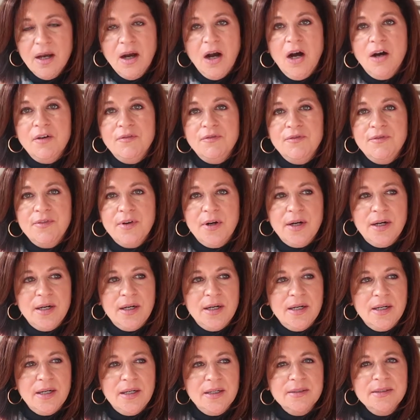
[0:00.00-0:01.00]

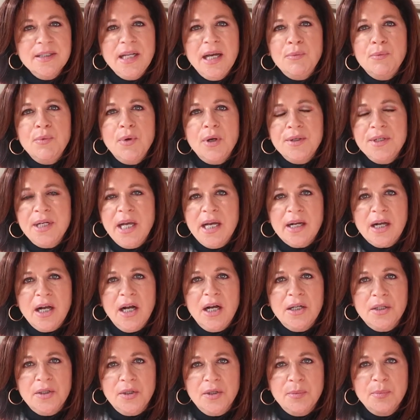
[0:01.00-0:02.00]
not
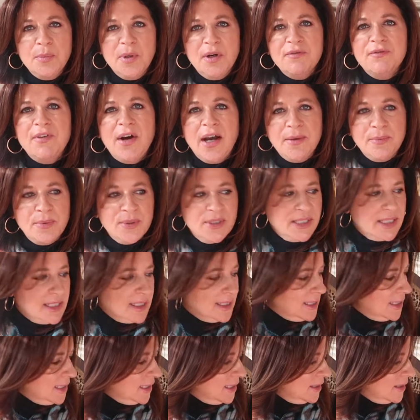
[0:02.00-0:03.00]
color, but
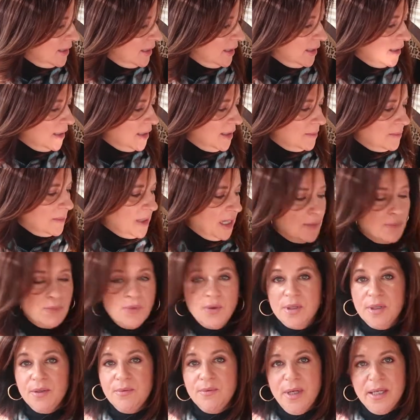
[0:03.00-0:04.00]
vibrancy. I
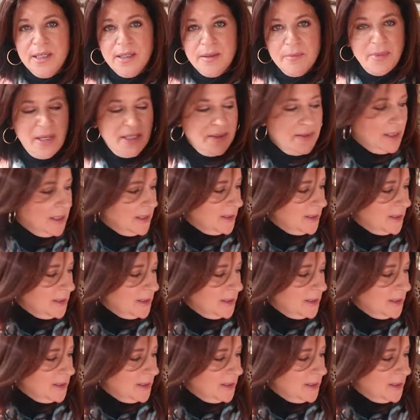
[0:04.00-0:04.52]
really recommend